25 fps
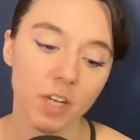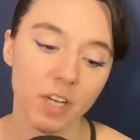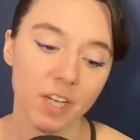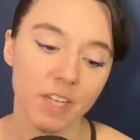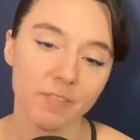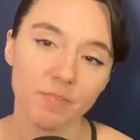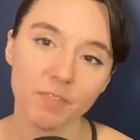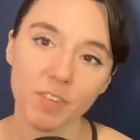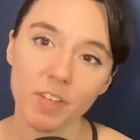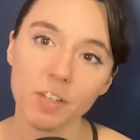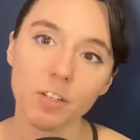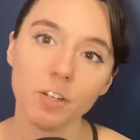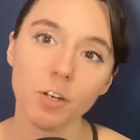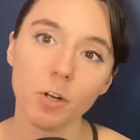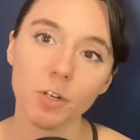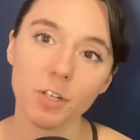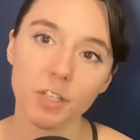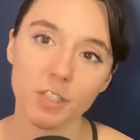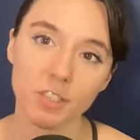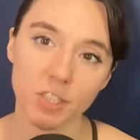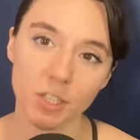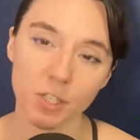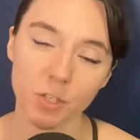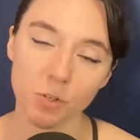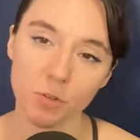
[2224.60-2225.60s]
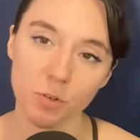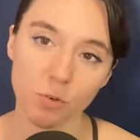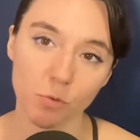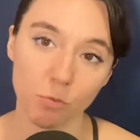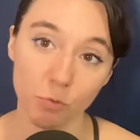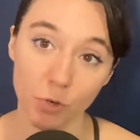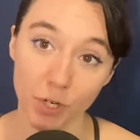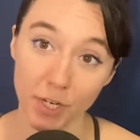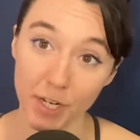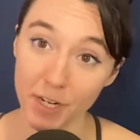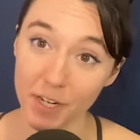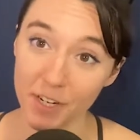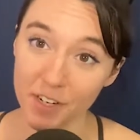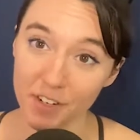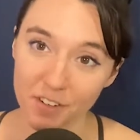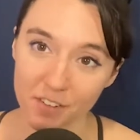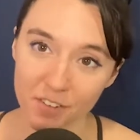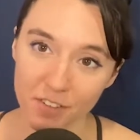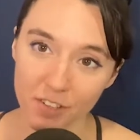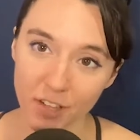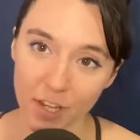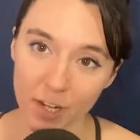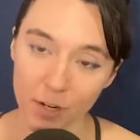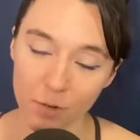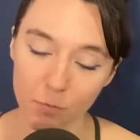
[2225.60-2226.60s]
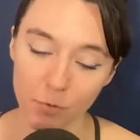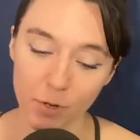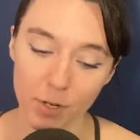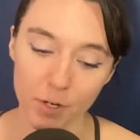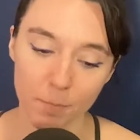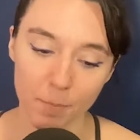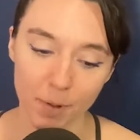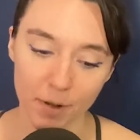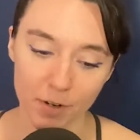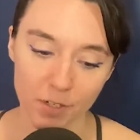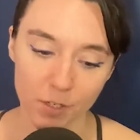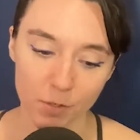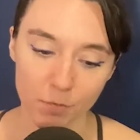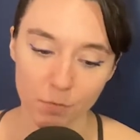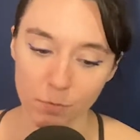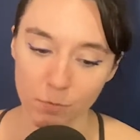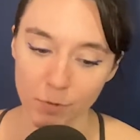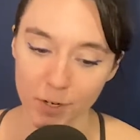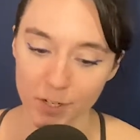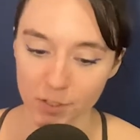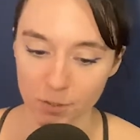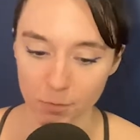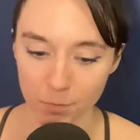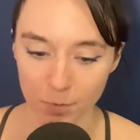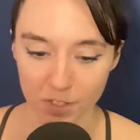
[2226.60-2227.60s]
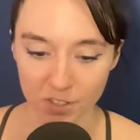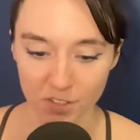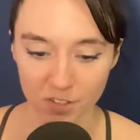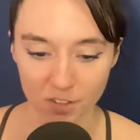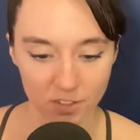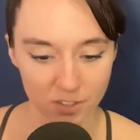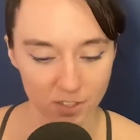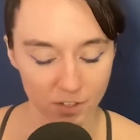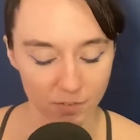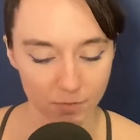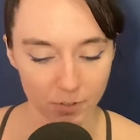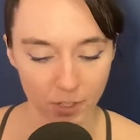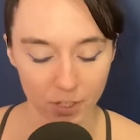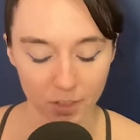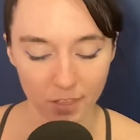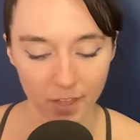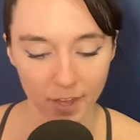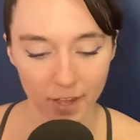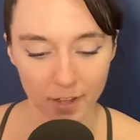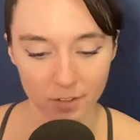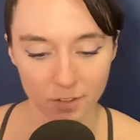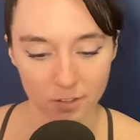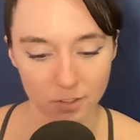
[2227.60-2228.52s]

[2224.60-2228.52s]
And, you know, continue to read about different recipes and stuff like that.